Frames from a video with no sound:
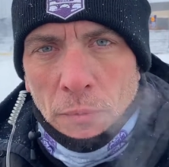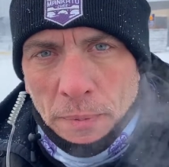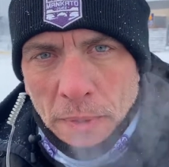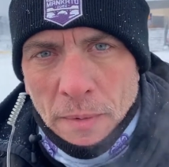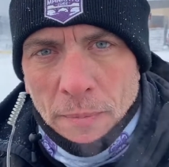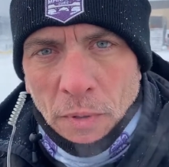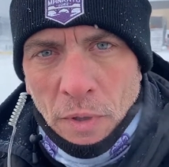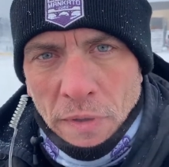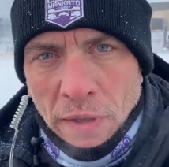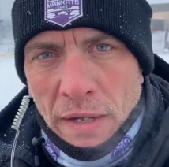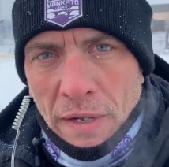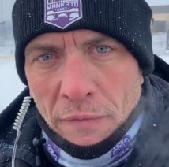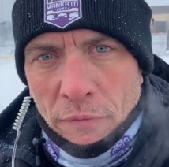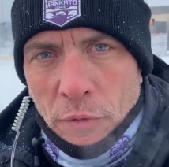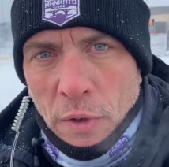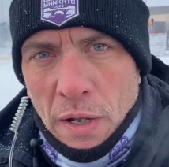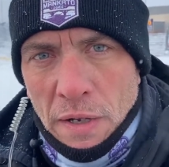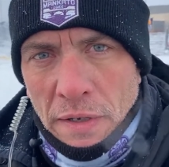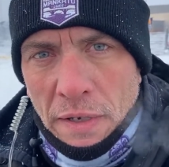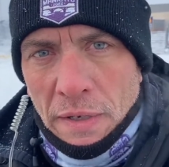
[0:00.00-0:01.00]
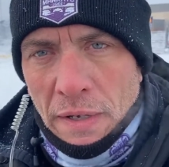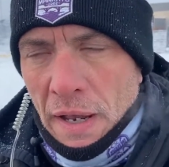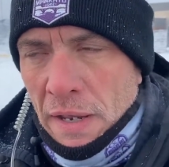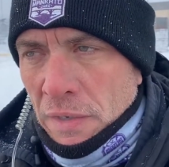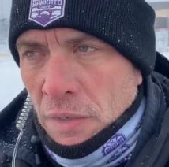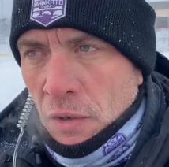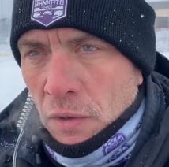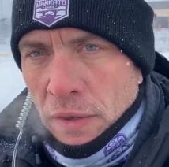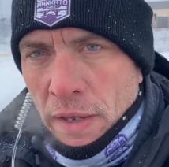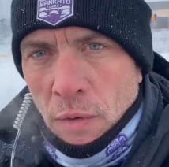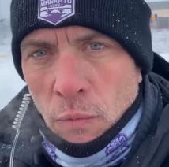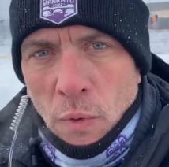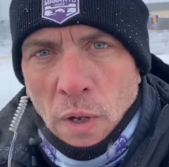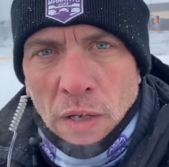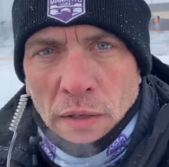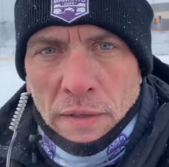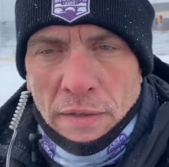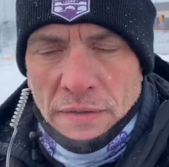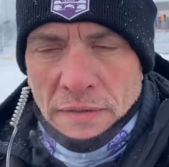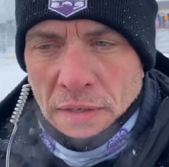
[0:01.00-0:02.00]
people that have run it. I know that
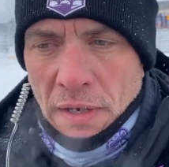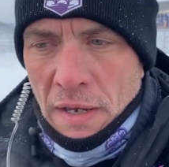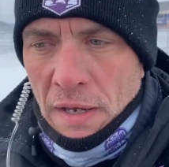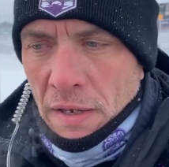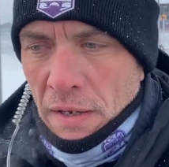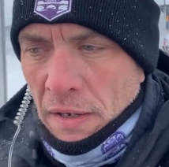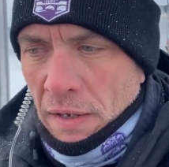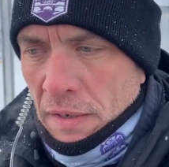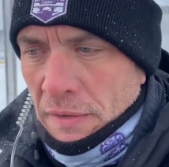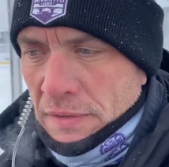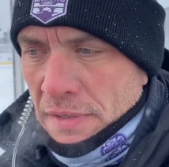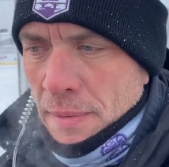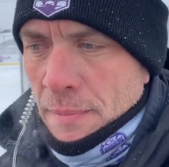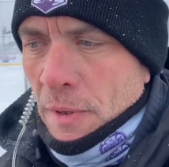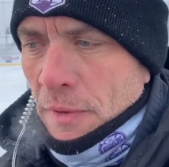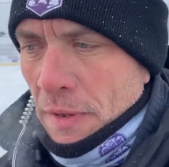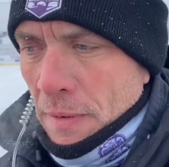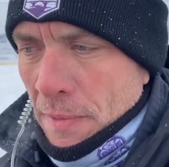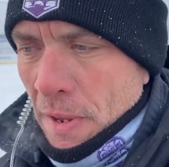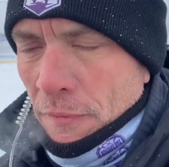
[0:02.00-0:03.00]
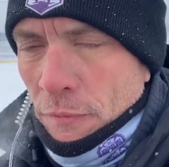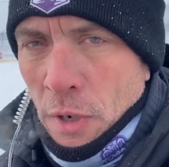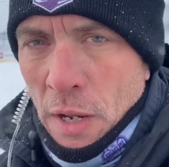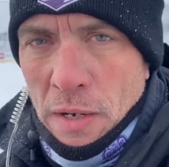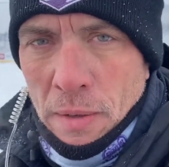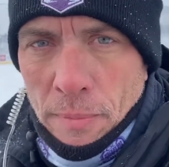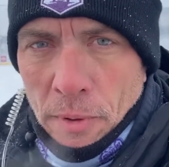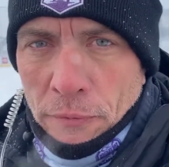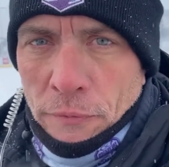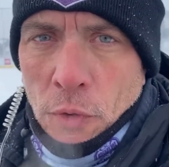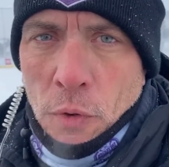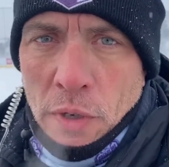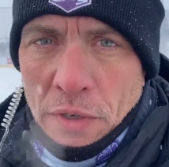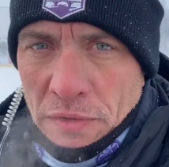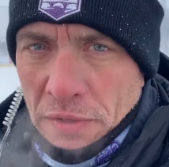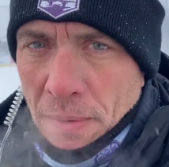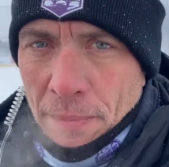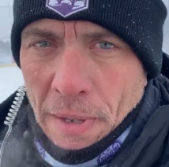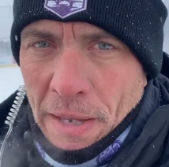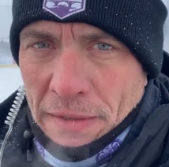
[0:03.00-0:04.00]
one is, some of them have run it before,
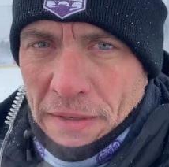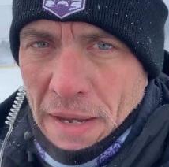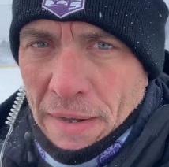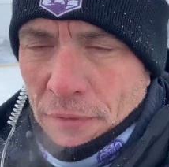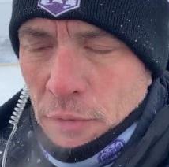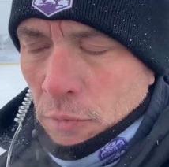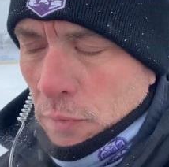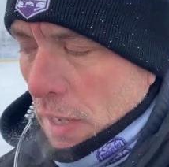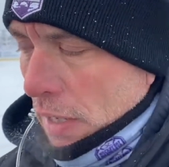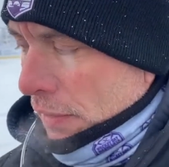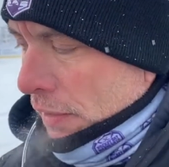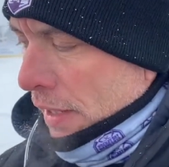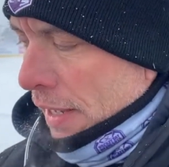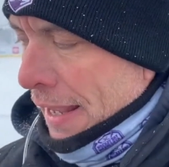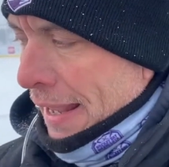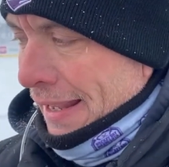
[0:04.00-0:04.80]
some had never run.